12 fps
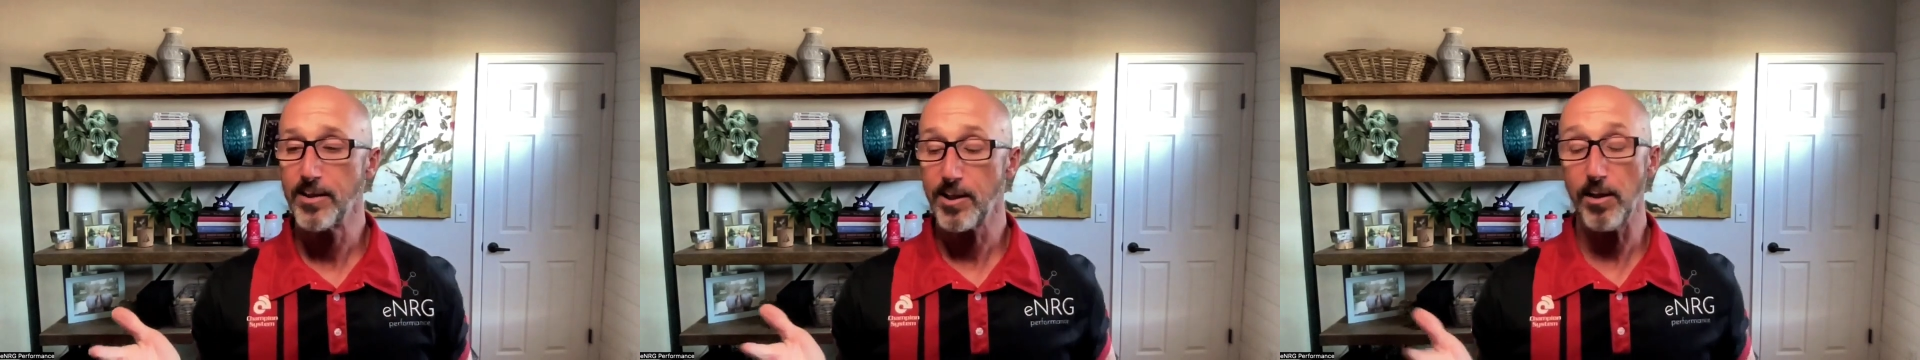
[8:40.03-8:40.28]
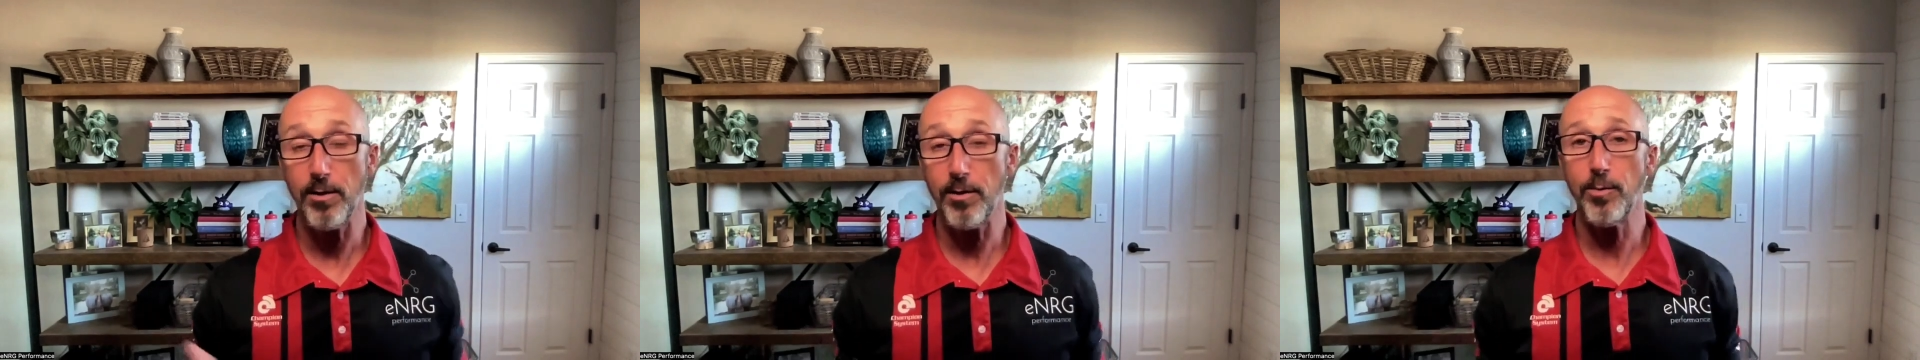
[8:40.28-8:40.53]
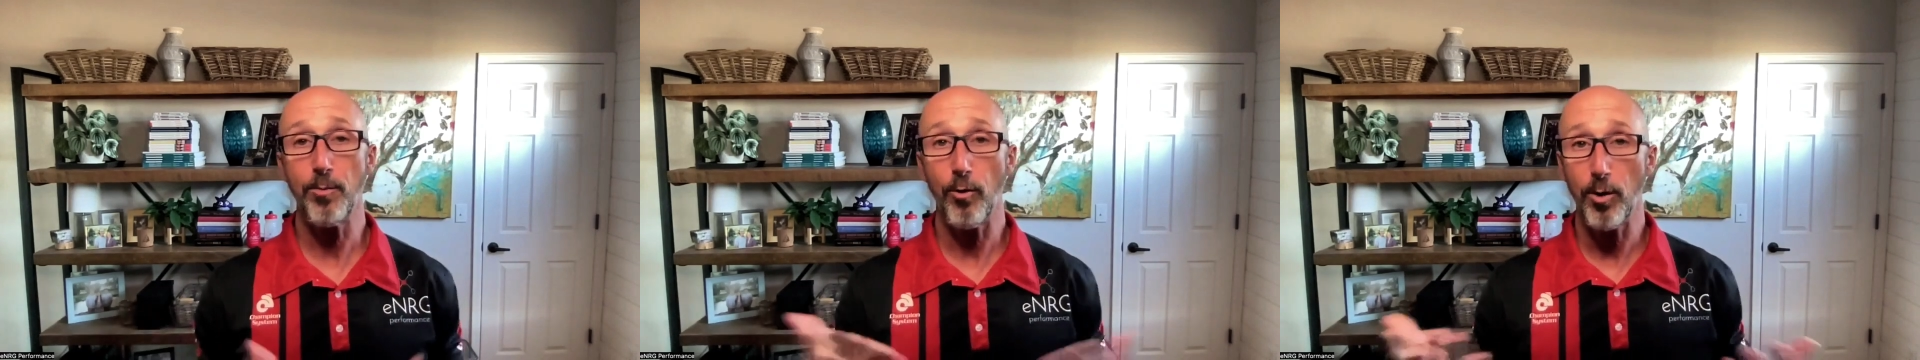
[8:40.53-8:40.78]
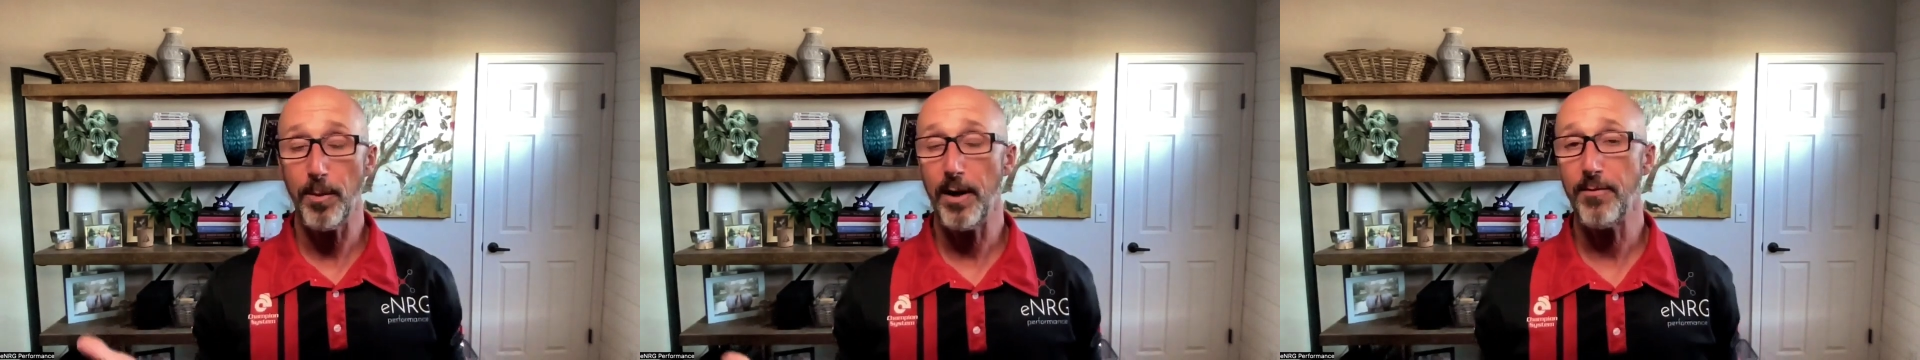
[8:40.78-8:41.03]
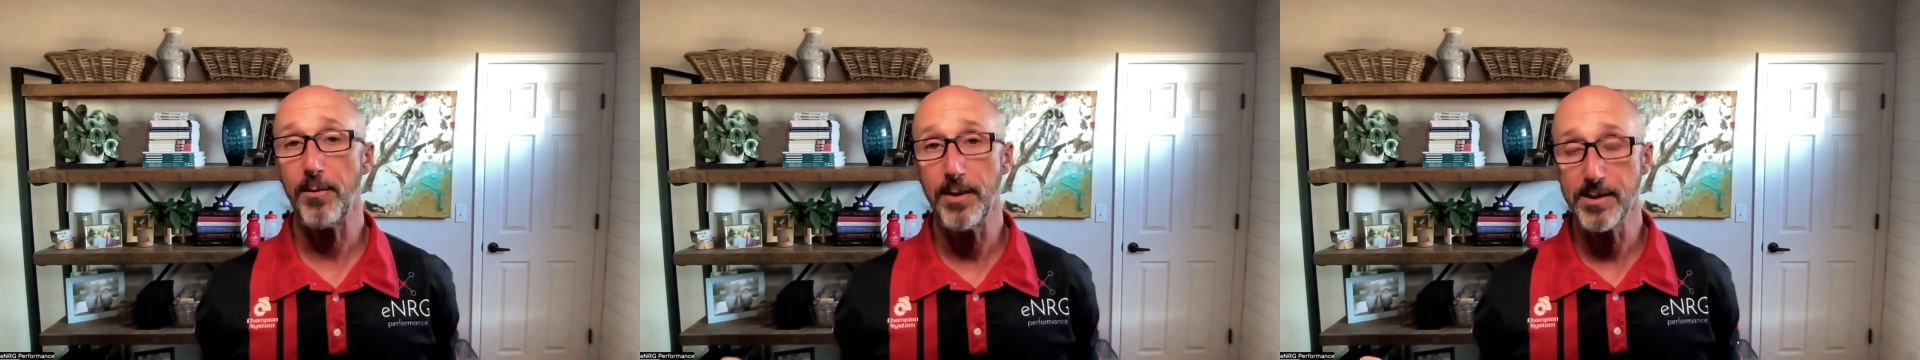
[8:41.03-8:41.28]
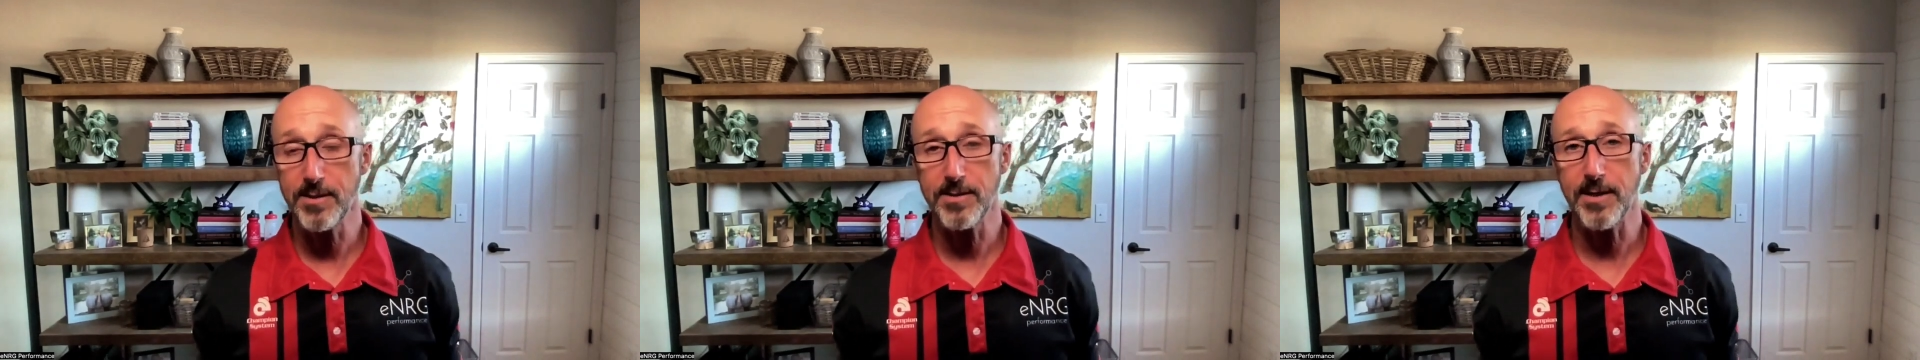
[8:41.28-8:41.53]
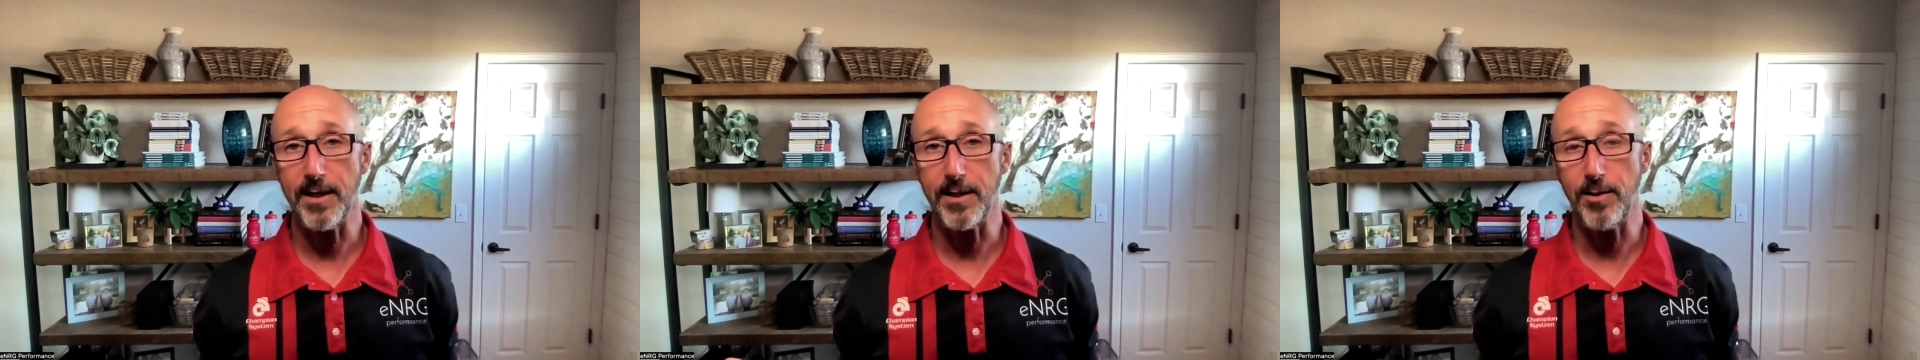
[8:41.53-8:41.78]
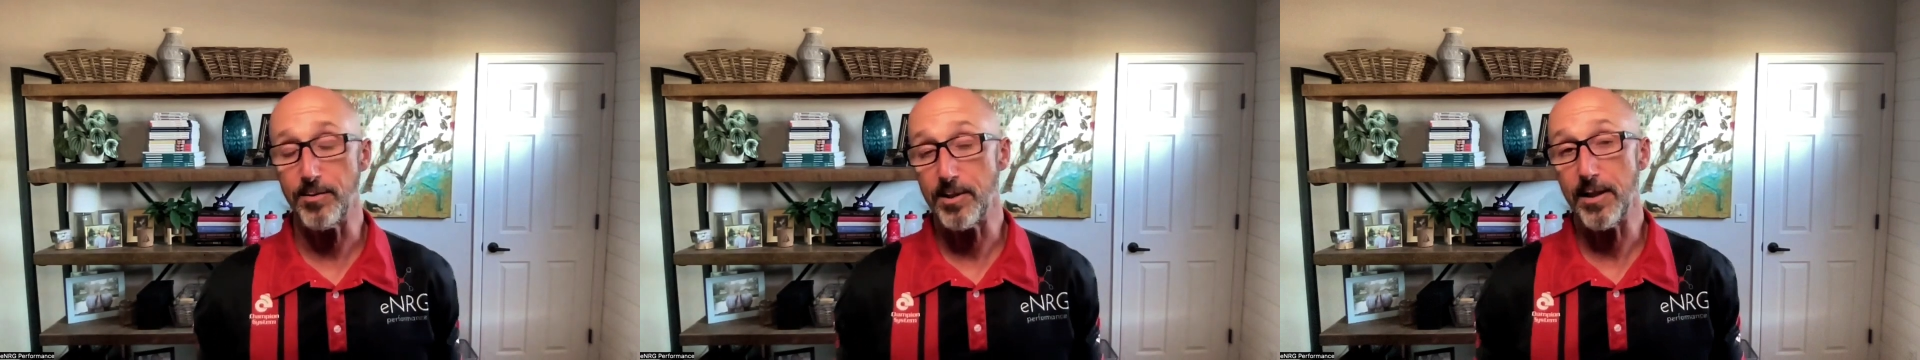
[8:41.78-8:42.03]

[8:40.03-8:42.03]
to learn more about the business IQ,